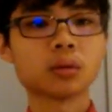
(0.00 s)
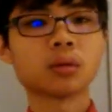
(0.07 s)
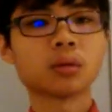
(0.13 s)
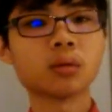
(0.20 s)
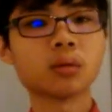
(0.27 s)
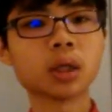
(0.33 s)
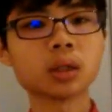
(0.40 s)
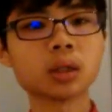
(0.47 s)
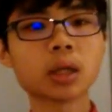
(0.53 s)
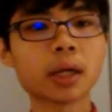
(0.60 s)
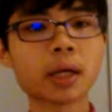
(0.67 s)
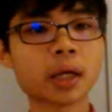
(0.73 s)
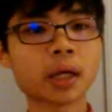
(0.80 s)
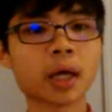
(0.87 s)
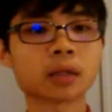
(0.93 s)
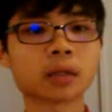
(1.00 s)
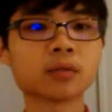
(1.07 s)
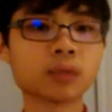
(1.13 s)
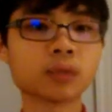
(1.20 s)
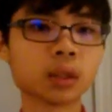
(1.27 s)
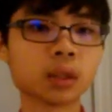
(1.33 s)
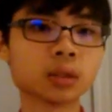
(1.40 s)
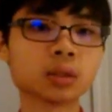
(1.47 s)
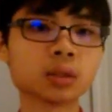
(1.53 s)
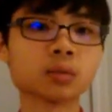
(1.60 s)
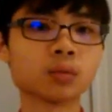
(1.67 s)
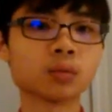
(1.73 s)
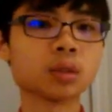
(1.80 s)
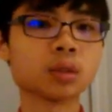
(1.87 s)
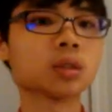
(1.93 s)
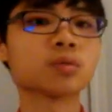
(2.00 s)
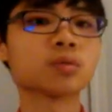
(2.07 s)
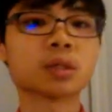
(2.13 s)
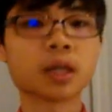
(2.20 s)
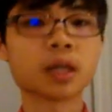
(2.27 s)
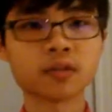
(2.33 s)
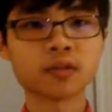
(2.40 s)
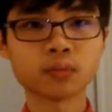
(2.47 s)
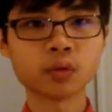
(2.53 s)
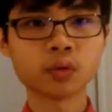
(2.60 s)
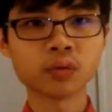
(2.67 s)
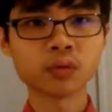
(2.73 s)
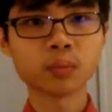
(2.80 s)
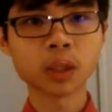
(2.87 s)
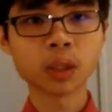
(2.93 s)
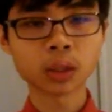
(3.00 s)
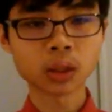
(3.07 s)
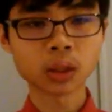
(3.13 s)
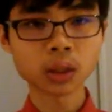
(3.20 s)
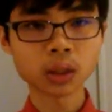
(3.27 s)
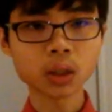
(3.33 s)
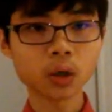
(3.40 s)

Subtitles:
well, I activate Windows Live Movie Maker.